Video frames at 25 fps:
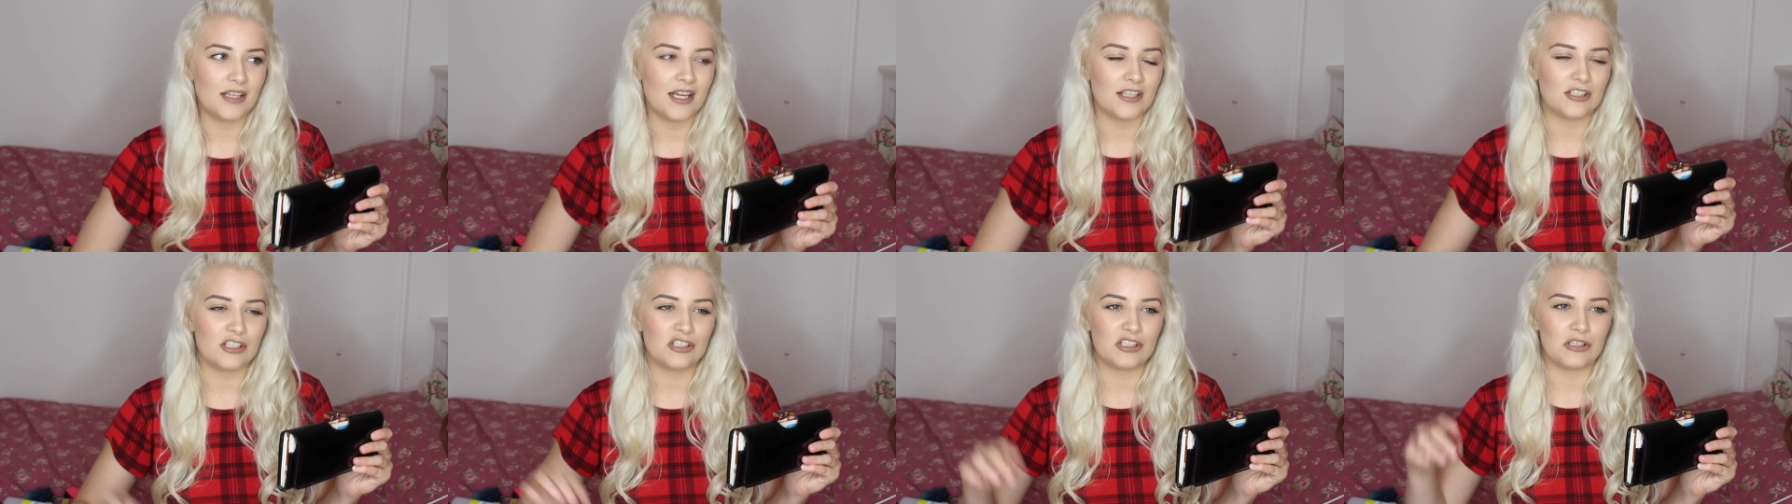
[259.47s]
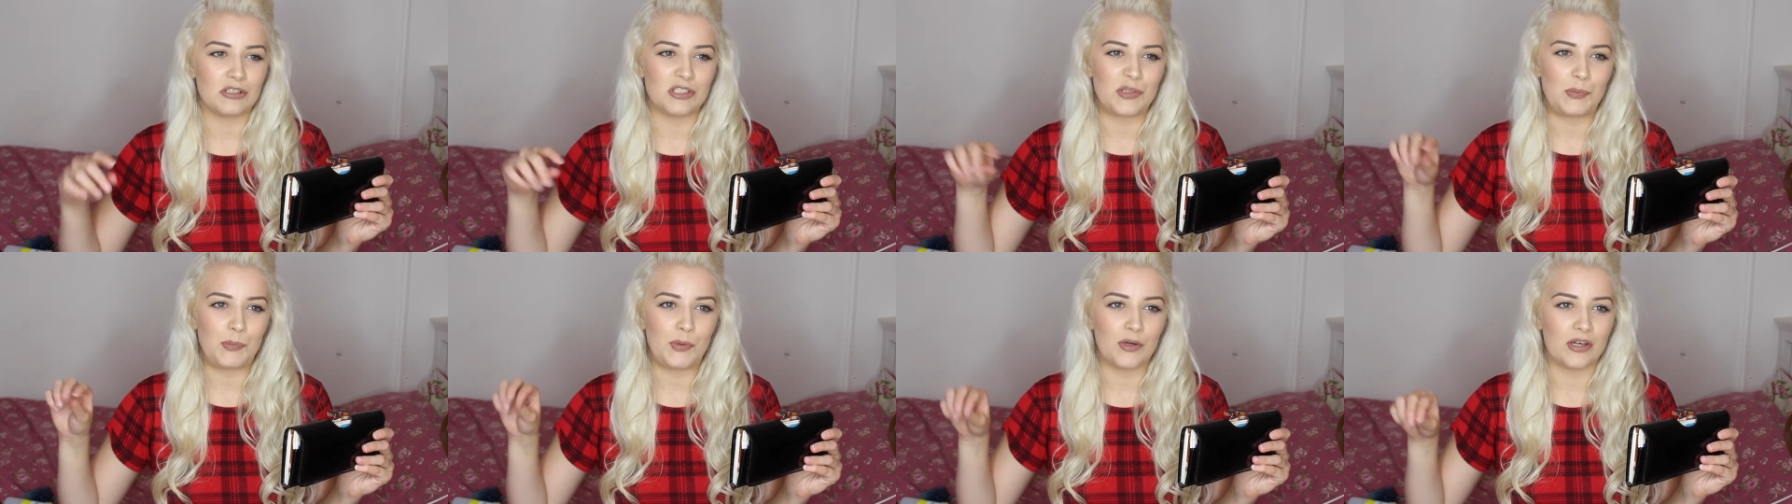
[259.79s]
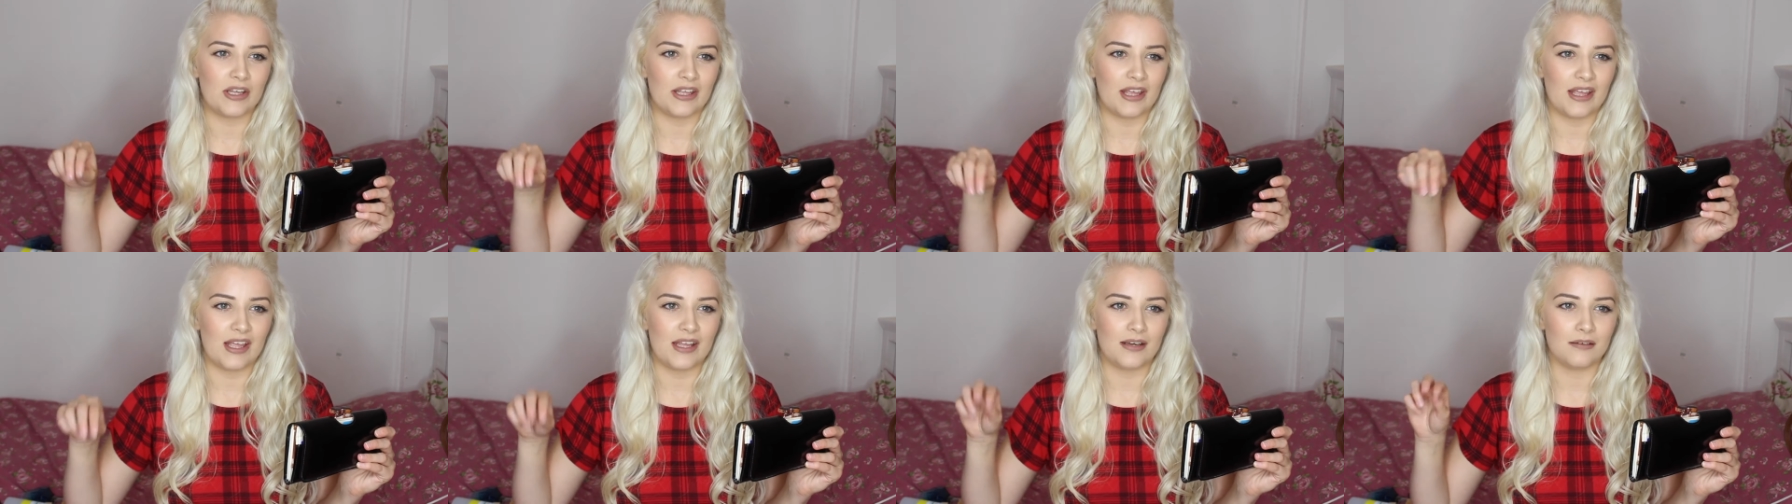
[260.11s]
I just used to
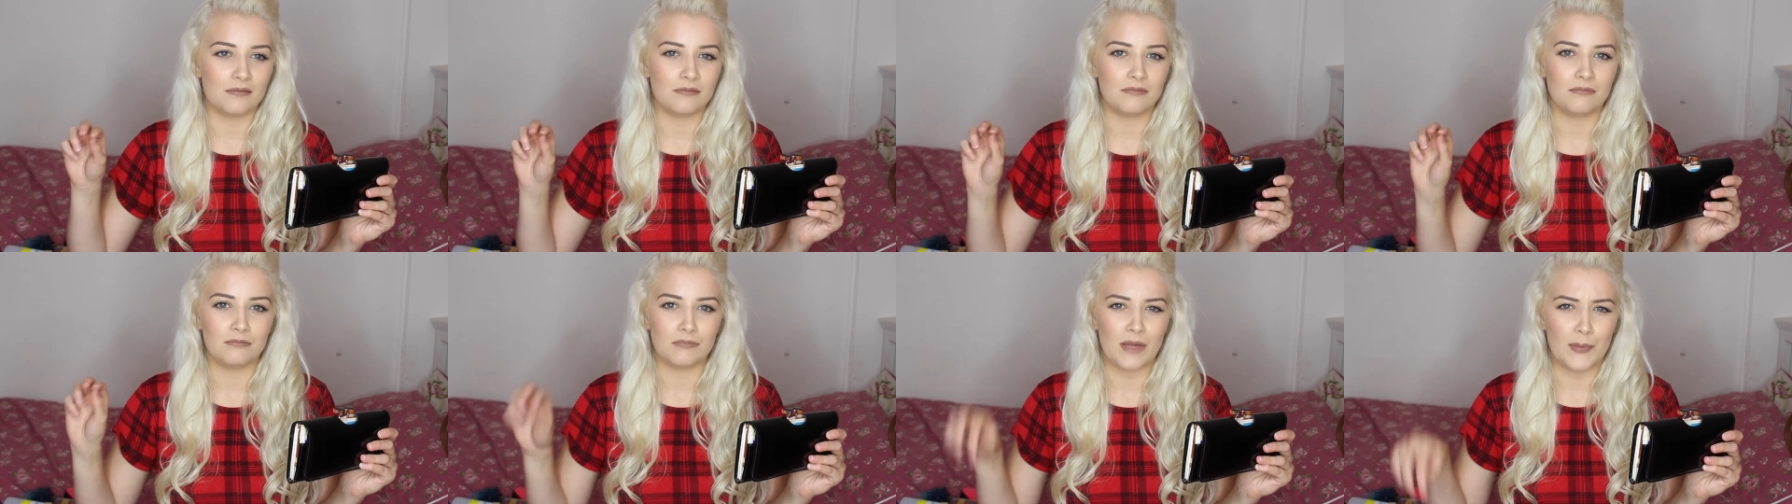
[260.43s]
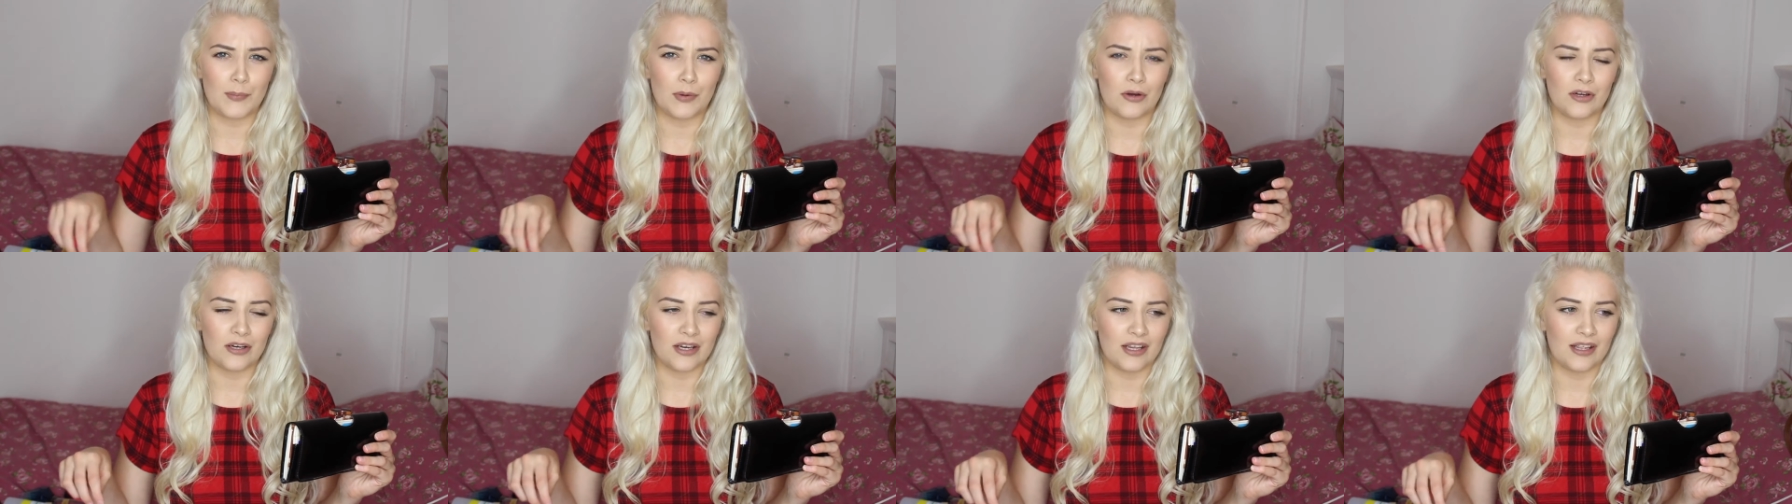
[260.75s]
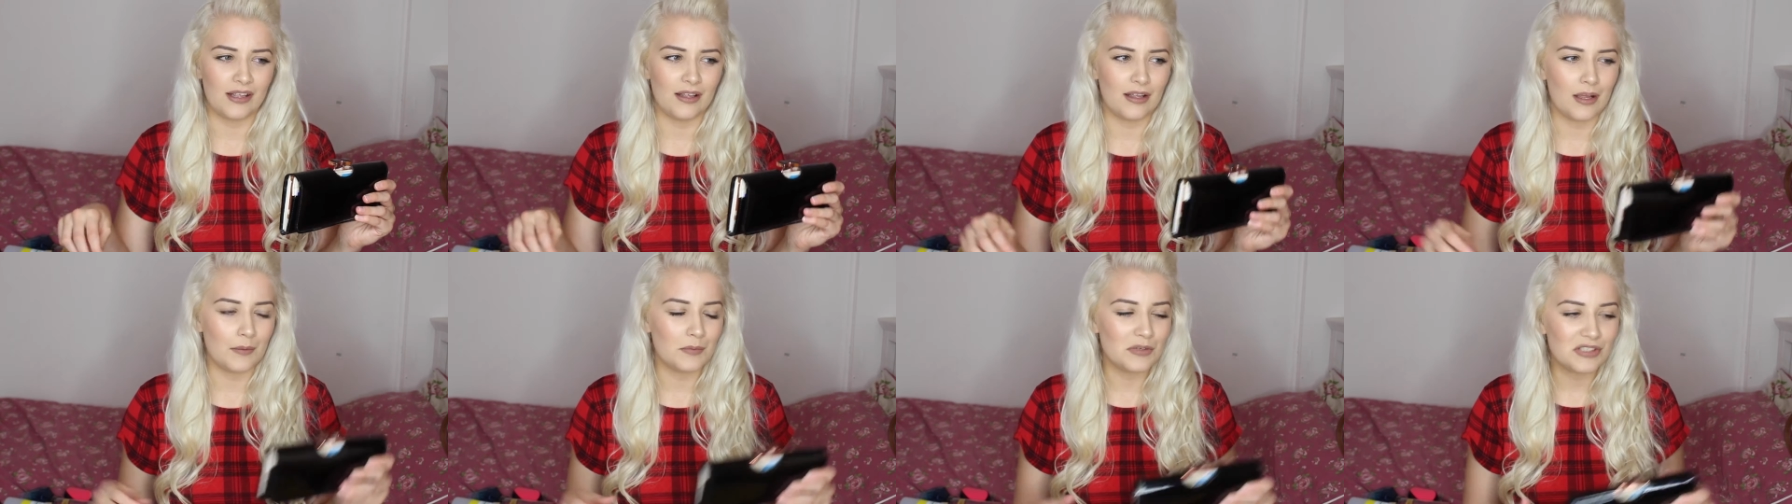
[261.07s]
put it in my
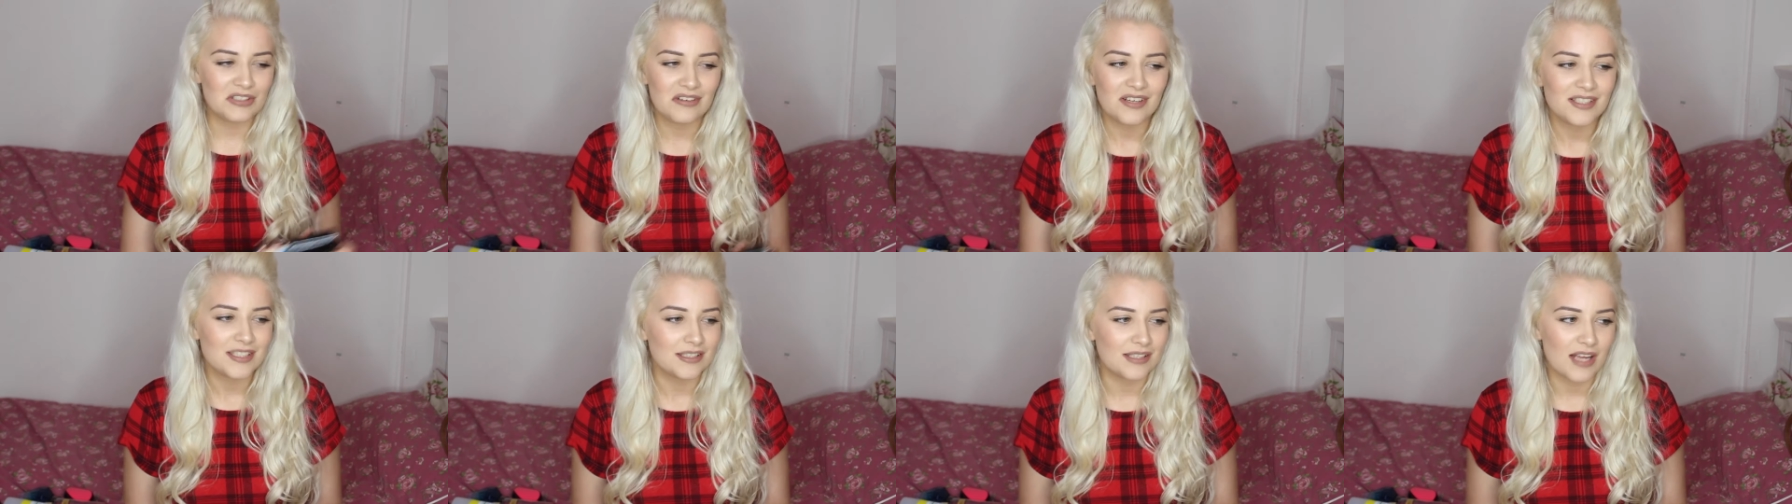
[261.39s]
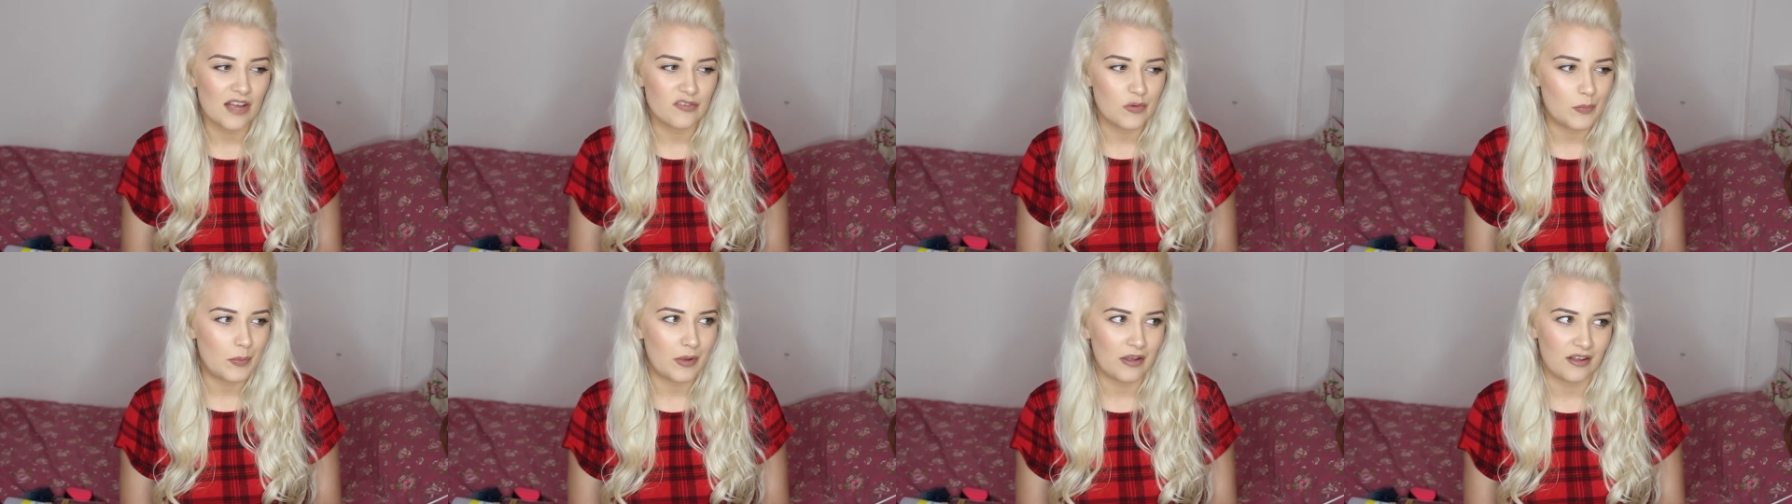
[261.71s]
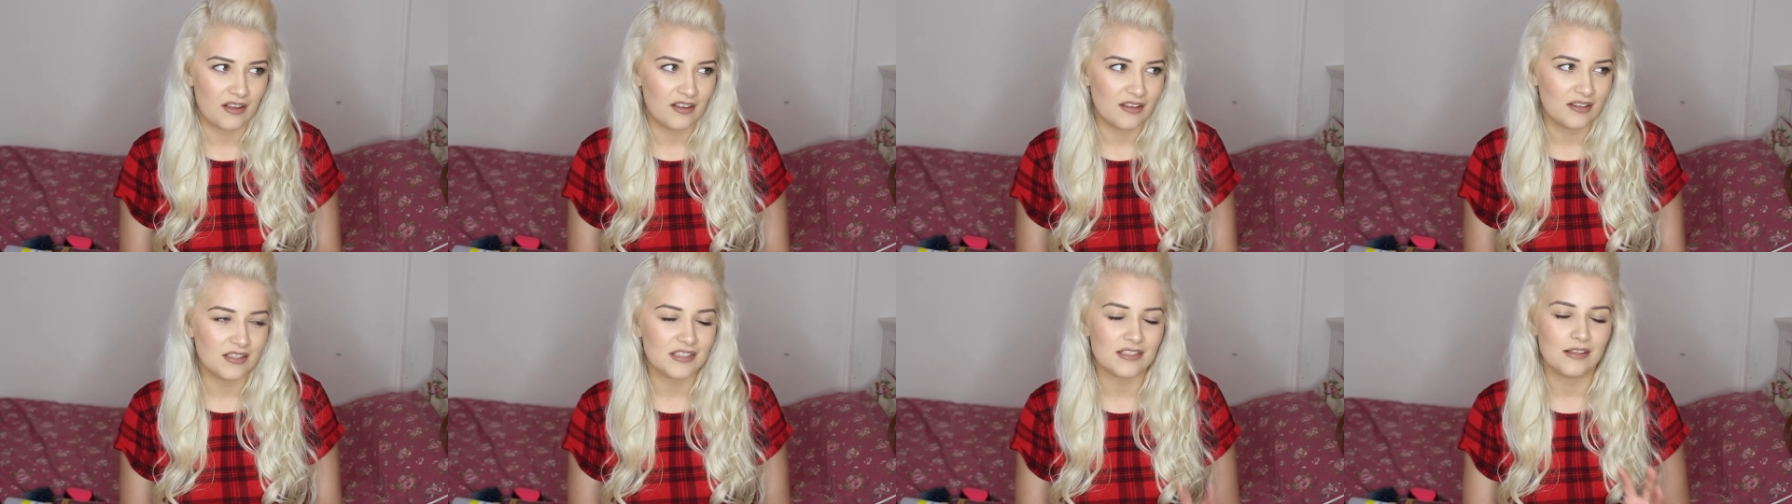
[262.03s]
pocket. I'm sure I didn't have a
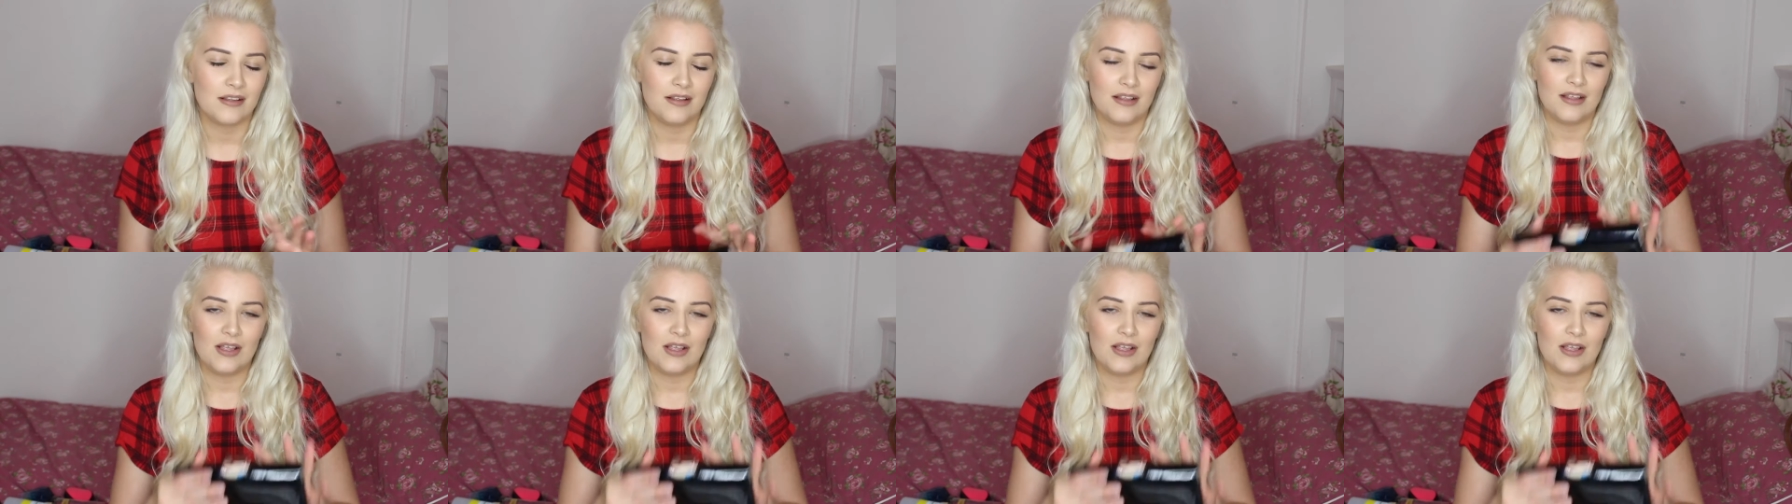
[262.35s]
purse.